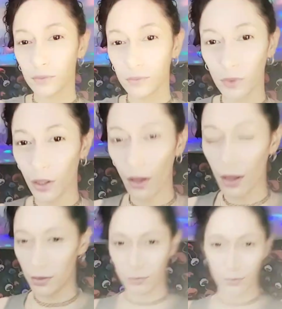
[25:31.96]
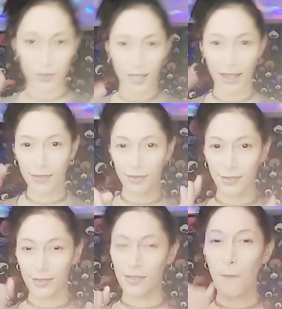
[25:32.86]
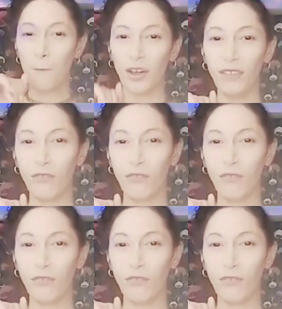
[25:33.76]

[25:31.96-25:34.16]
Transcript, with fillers: Uh, what was that? The bunny face.